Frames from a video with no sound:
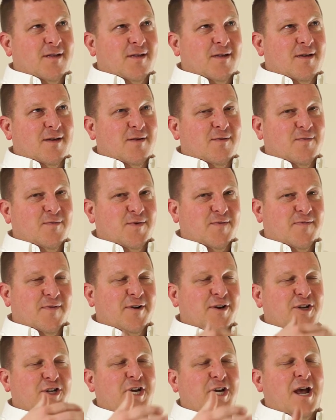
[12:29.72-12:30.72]
it was
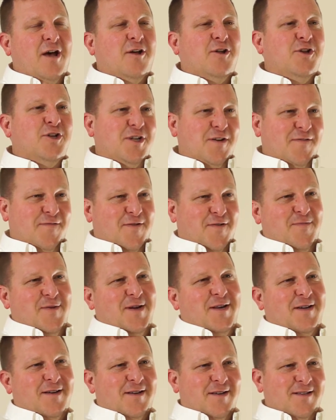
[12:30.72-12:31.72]
very challenging for
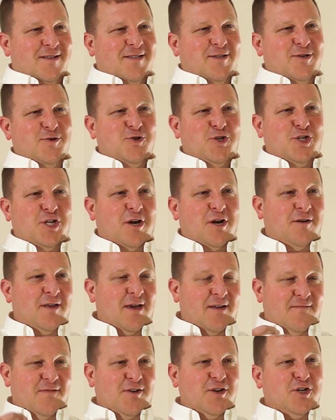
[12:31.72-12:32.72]
me to share
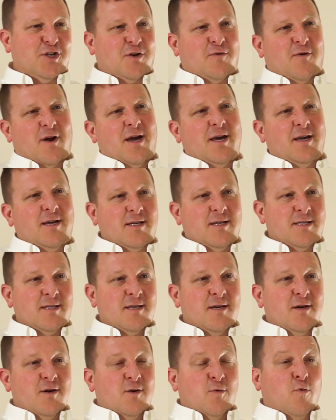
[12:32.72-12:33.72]
that vision, right?
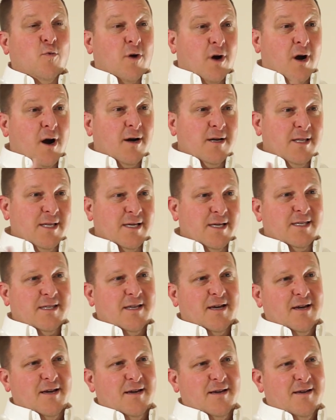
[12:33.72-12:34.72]
Because we're
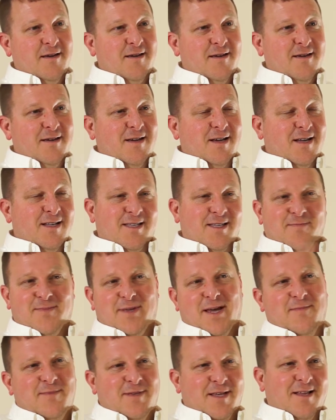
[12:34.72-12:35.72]
artistic, and
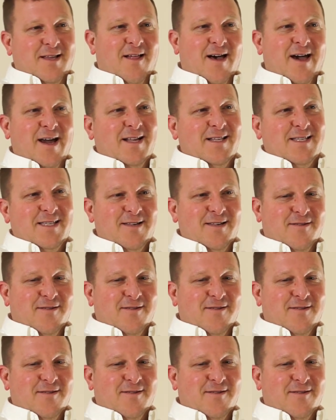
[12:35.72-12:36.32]
sometimes the clients,